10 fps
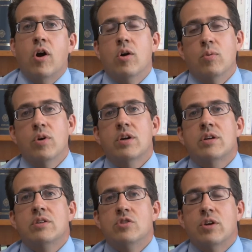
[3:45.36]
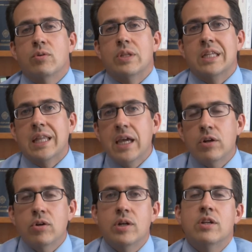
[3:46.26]
artwork, generally
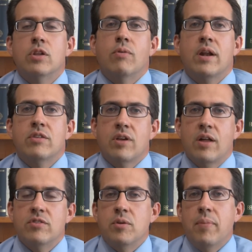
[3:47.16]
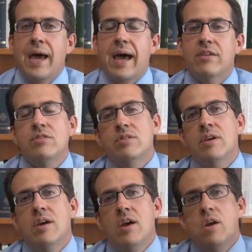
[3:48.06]
later into the Renaissance and past,
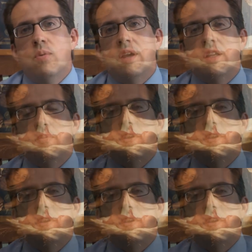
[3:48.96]
we get